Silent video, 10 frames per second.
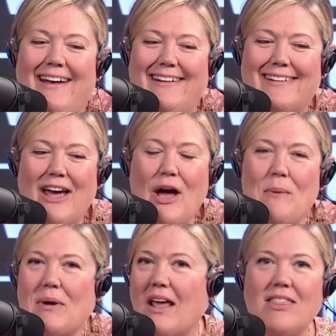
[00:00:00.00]
but
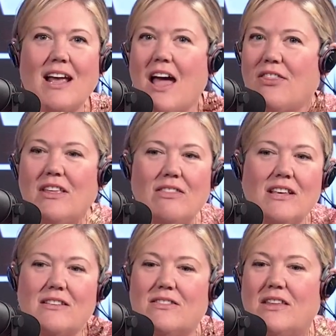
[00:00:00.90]
but I think I think
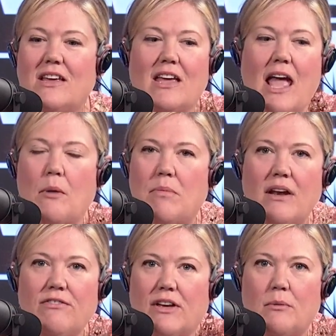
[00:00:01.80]
the, the, it can
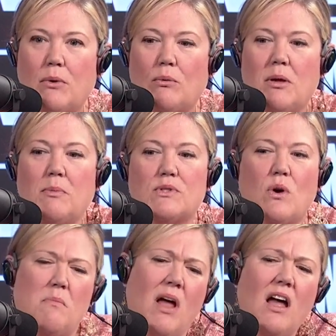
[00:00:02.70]
benefit both people. So
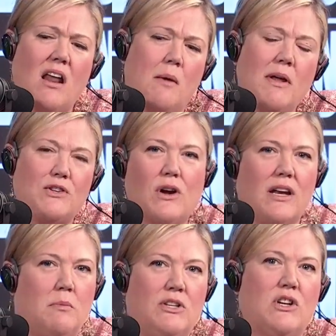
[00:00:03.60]
I'm not I'm not trying
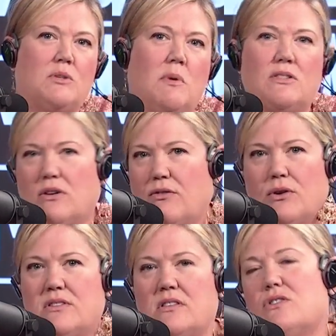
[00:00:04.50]
to be judgmental of her
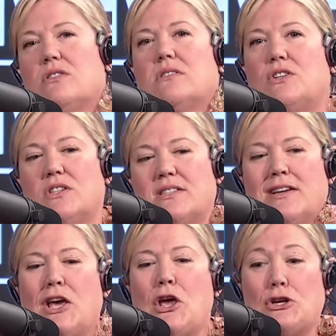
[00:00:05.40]
decisions. I just
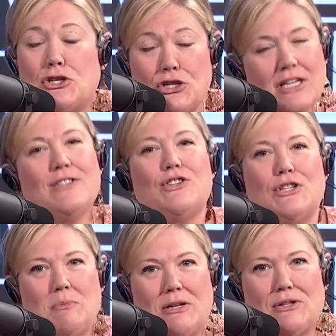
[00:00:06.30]
she's
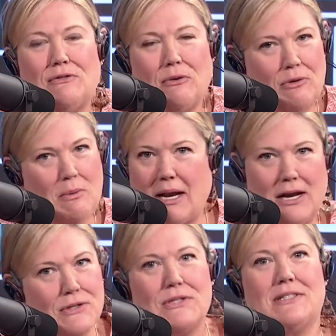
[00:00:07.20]
judgmental of everybody
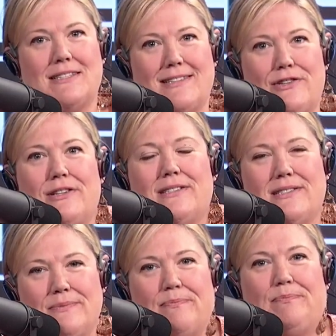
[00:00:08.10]
else's decisions.